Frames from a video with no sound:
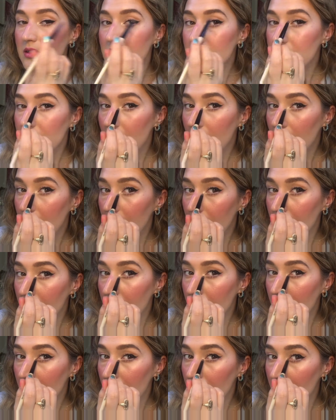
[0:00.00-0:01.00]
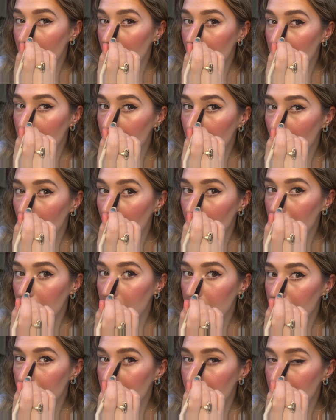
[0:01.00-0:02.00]
the eye pop
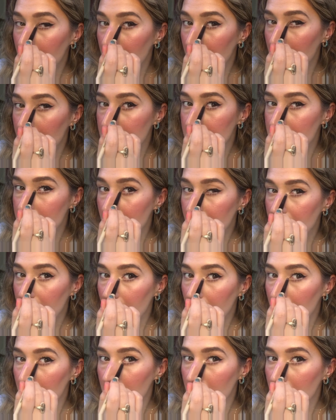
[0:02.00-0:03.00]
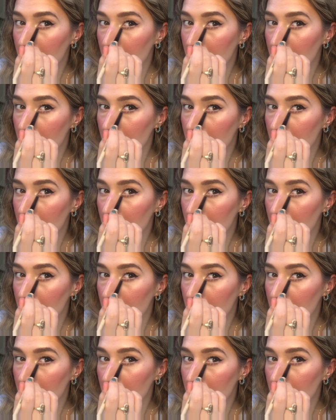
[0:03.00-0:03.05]
and stand out.